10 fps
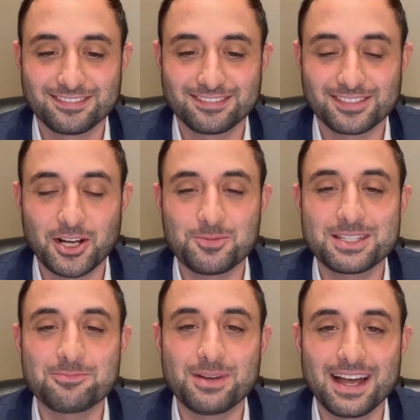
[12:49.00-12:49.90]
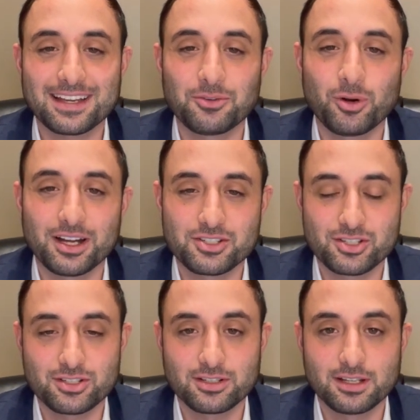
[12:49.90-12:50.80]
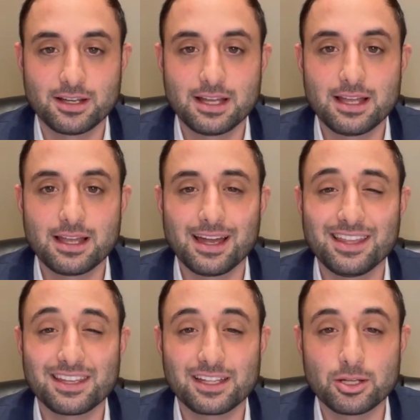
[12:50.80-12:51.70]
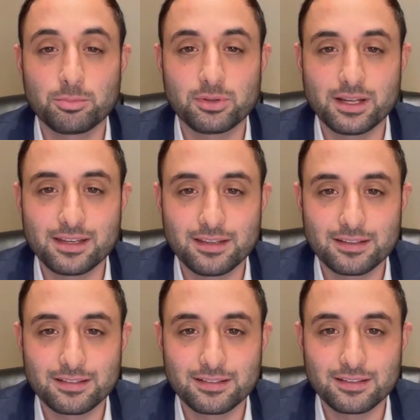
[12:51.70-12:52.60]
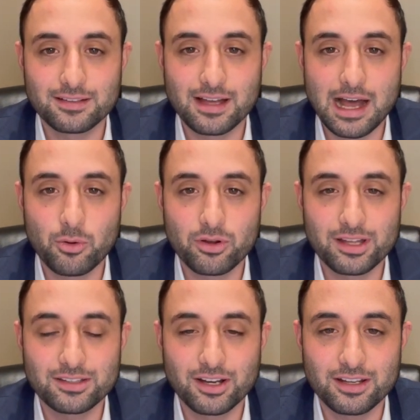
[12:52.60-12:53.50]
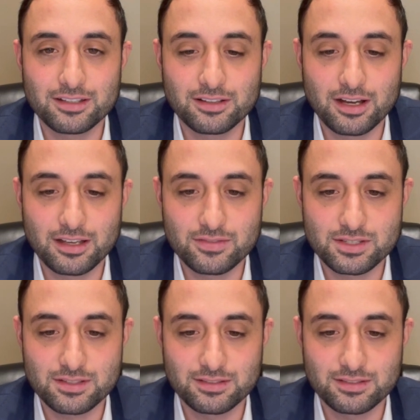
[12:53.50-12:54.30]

Come sit back and watch. And they're gonna play our entire lives